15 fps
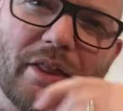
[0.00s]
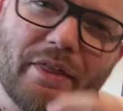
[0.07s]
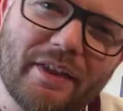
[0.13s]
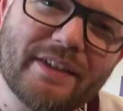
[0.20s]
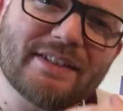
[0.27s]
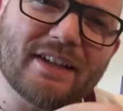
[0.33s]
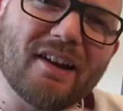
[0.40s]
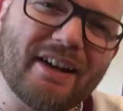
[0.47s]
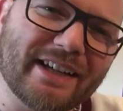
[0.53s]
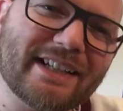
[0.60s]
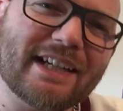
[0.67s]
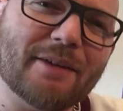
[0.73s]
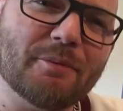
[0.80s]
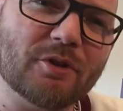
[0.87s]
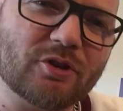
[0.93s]
of the things that I
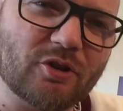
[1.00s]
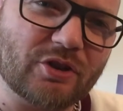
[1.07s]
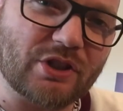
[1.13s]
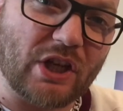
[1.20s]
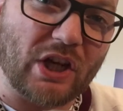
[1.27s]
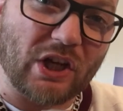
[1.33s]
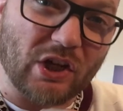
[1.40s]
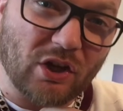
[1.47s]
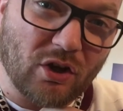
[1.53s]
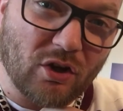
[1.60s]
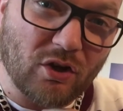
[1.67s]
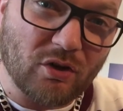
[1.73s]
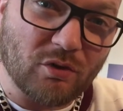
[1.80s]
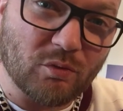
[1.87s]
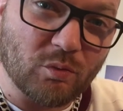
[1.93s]
come across a
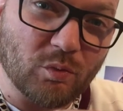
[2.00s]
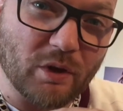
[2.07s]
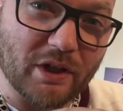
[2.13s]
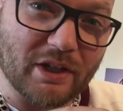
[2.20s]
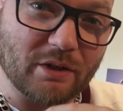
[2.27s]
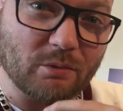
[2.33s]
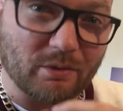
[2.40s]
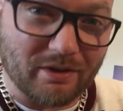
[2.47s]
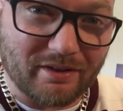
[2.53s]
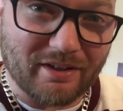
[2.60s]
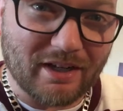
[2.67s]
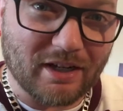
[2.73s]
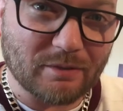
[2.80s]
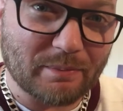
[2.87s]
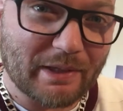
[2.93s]
lot working with
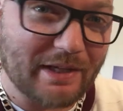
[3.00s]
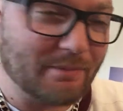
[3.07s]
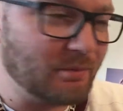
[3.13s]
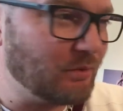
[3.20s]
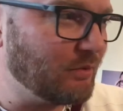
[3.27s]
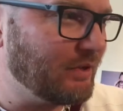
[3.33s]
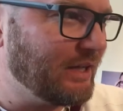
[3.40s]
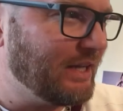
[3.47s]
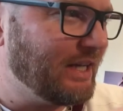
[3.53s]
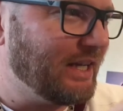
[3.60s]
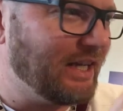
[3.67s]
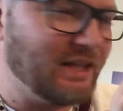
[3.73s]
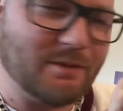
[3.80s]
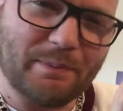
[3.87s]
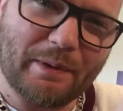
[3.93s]
young people
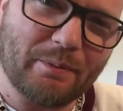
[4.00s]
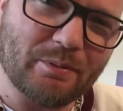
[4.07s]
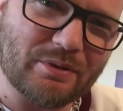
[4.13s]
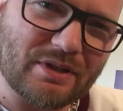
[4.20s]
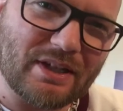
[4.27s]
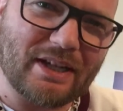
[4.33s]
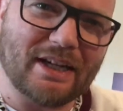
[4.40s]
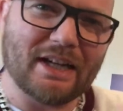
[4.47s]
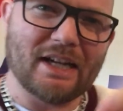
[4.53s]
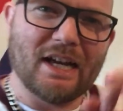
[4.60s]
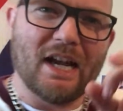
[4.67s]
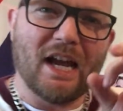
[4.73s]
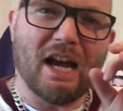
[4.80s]
is people saying,